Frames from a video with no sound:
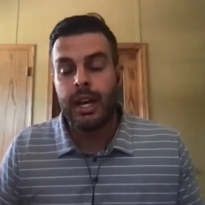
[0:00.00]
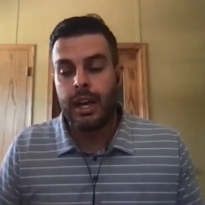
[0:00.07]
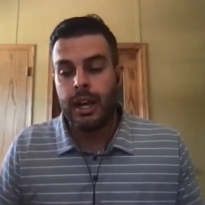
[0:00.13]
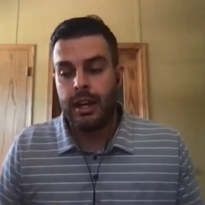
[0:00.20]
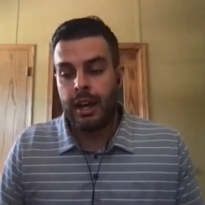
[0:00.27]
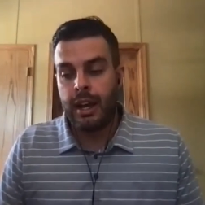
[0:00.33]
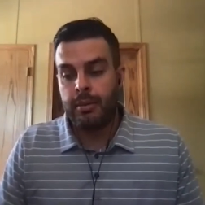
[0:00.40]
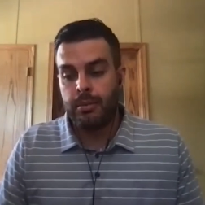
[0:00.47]

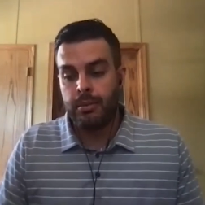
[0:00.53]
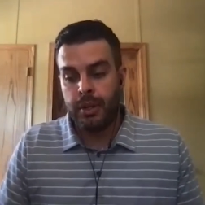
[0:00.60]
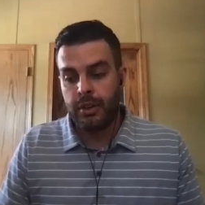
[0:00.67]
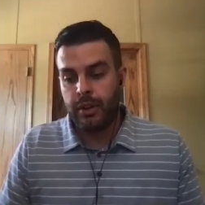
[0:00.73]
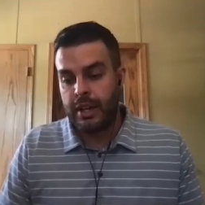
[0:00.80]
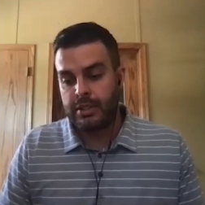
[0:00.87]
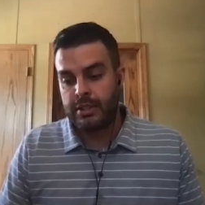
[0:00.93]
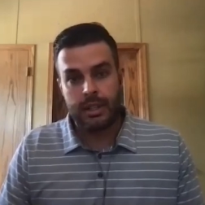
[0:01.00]
And I
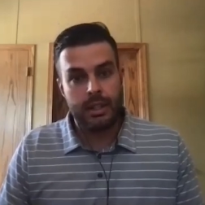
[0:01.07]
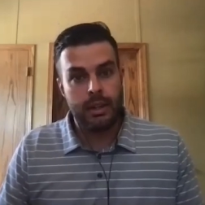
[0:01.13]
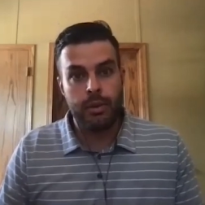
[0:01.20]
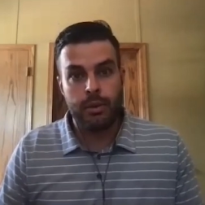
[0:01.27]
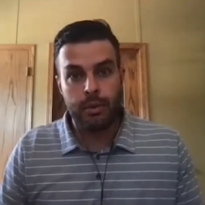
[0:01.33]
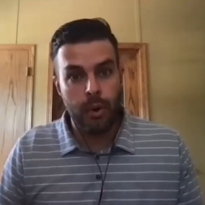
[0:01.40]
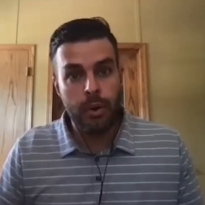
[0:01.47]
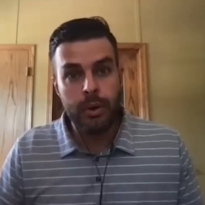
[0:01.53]
realized like, you know,
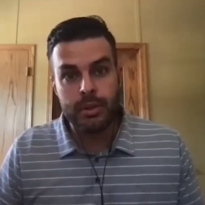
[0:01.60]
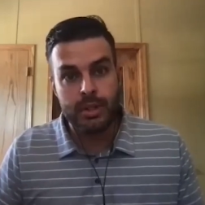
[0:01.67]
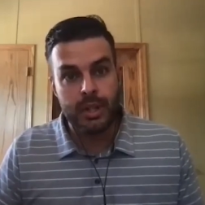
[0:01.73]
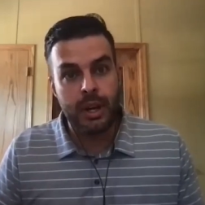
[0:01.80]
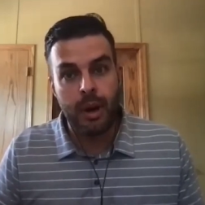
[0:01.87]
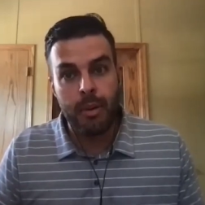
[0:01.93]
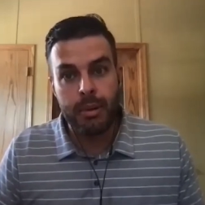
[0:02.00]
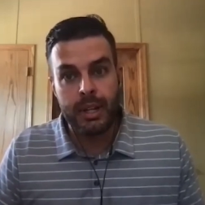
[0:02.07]
Kroger's a
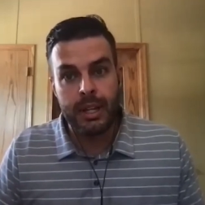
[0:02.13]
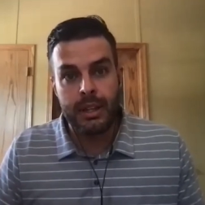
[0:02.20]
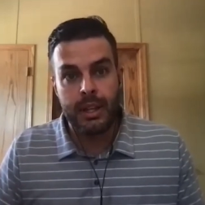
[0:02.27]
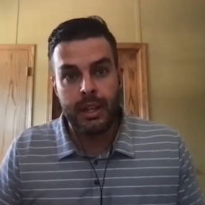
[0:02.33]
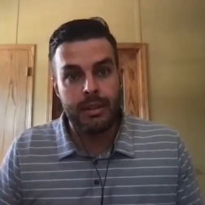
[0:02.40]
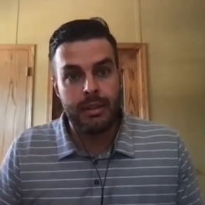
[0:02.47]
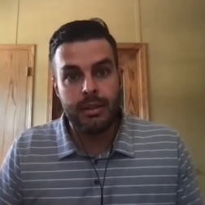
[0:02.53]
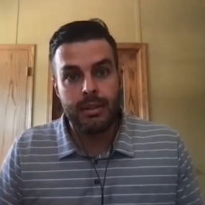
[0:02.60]
company
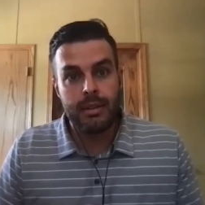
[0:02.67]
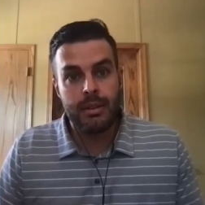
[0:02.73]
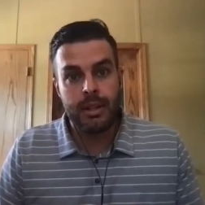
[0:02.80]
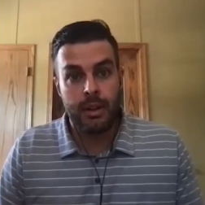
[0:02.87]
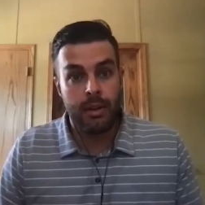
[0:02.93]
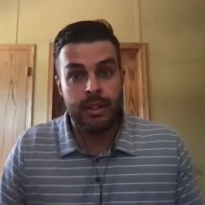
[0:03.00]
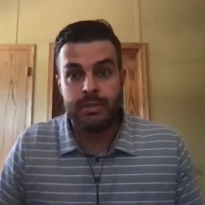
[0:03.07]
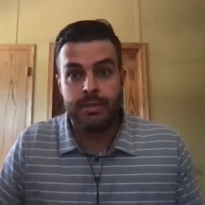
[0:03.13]
that you
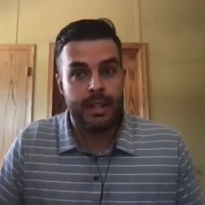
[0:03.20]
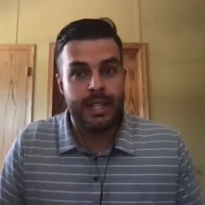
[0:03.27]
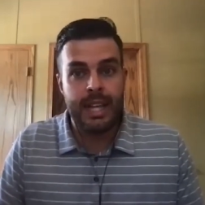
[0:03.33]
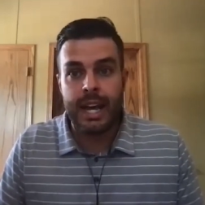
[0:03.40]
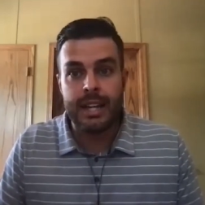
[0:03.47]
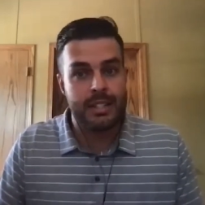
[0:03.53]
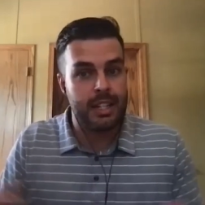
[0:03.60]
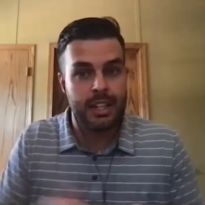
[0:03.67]
know, it's
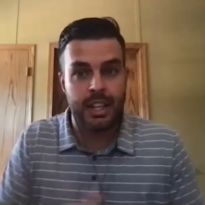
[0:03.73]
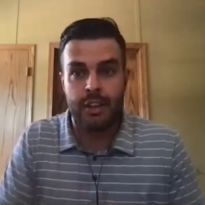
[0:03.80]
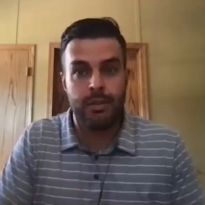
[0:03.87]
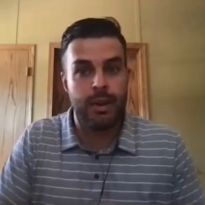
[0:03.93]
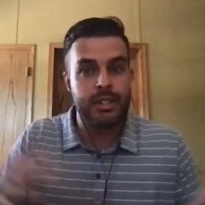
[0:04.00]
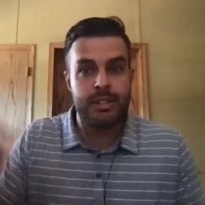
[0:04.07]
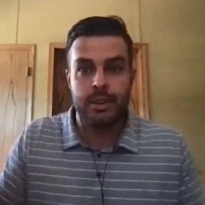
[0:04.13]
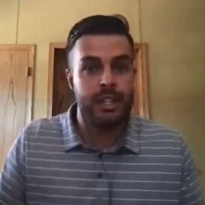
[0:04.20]
fantastic. They've
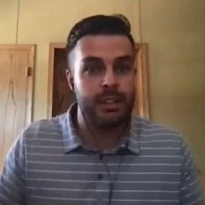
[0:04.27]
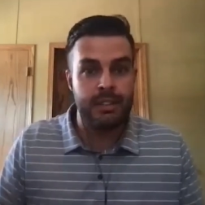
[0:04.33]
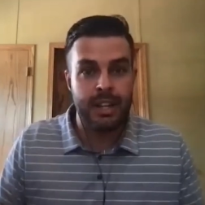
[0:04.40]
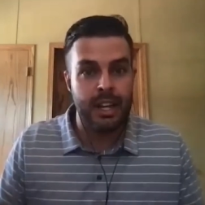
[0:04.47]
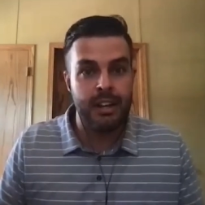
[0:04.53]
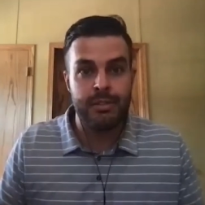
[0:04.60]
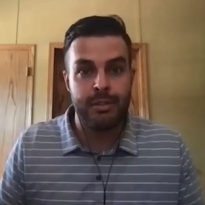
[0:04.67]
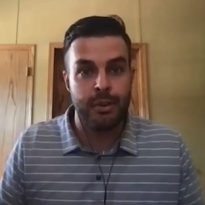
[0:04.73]
raised their
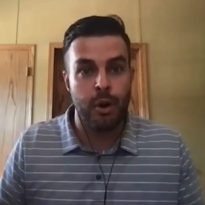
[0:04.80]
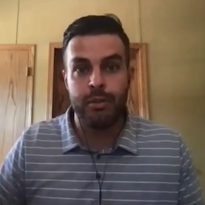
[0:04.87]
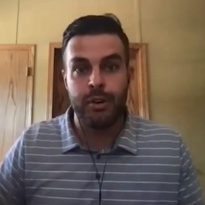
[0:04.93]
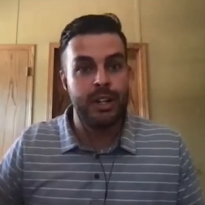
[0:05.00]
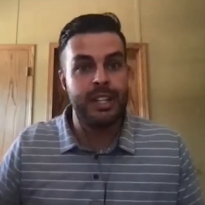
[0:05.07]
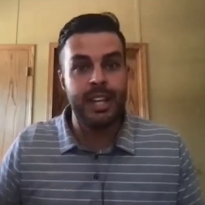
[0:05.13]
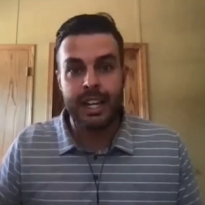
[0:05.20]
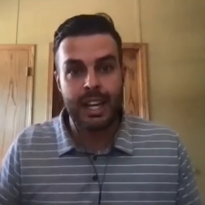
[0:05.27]
dividend for over
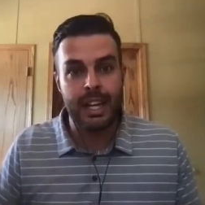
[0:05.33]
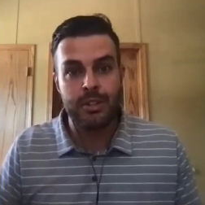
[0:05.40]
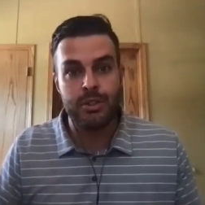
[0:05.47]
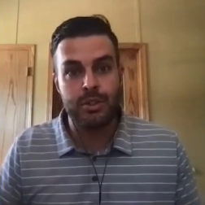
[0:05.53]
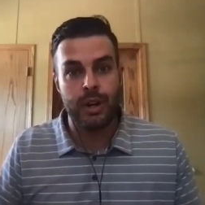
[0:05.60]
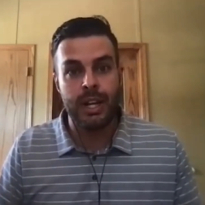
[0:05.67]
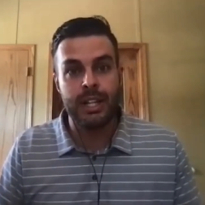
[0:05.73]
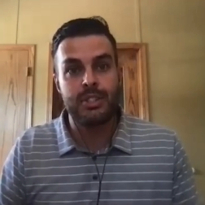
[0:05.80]
a decade
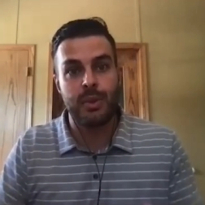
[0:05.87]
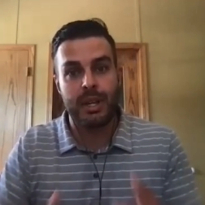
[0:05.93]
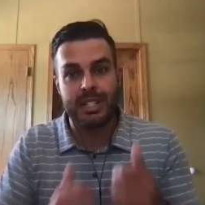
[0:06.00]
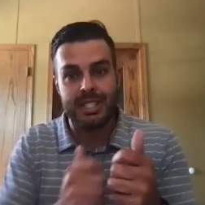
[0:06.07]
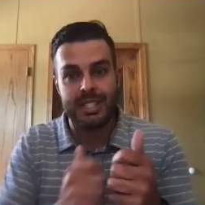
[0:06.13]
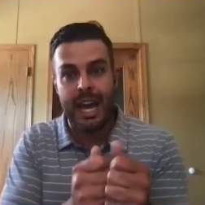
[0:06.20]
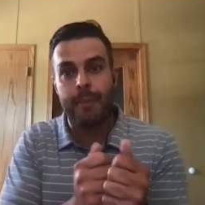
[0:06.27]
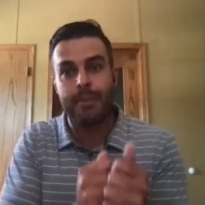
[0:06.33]
straight. So I
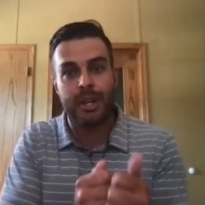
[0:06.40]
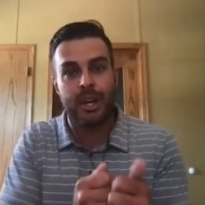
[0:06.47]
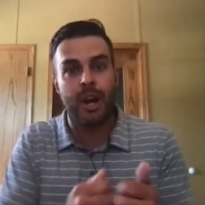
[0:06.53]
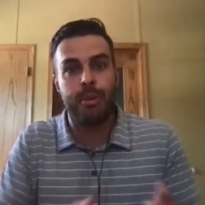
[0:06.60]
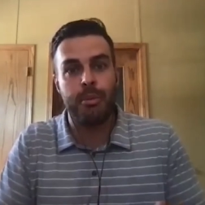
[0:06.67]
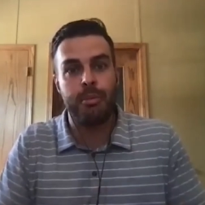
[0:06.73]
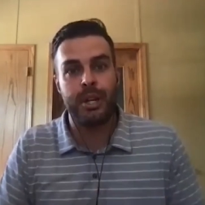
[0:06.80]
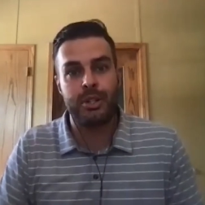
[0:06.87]
snapped a
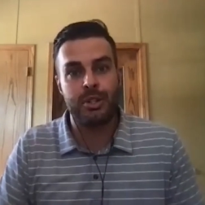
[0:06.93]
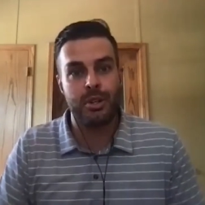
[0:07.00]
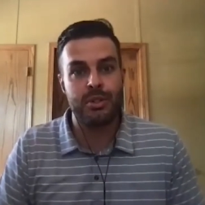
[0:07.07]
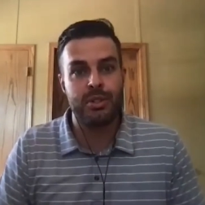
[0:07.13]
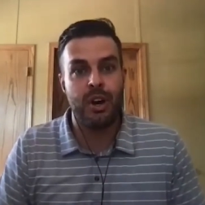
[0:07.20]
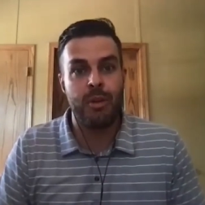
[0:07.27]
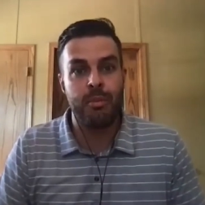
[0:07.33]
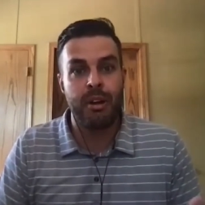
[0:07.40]
couple
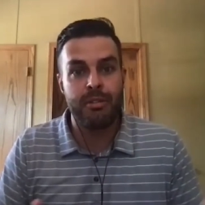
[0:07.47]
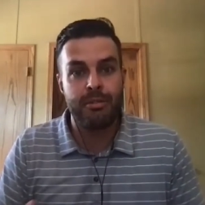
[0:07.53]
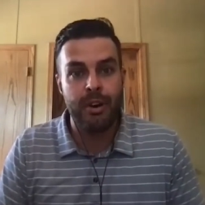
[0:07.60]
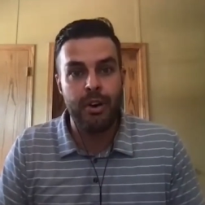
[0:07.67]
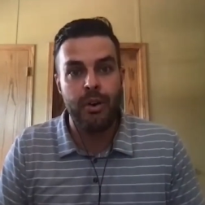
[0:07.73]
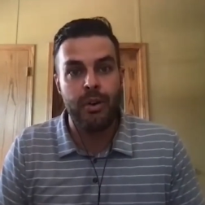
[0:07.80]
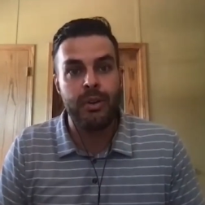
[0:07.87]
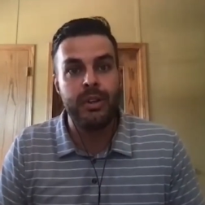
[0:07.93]
pictures on my
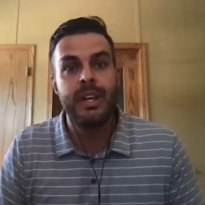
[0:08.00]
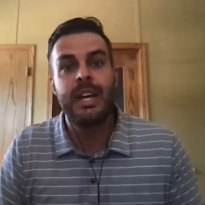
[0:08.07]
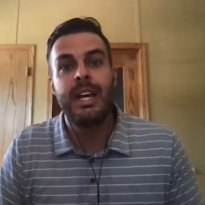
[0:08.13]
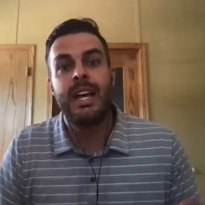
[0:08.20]
phone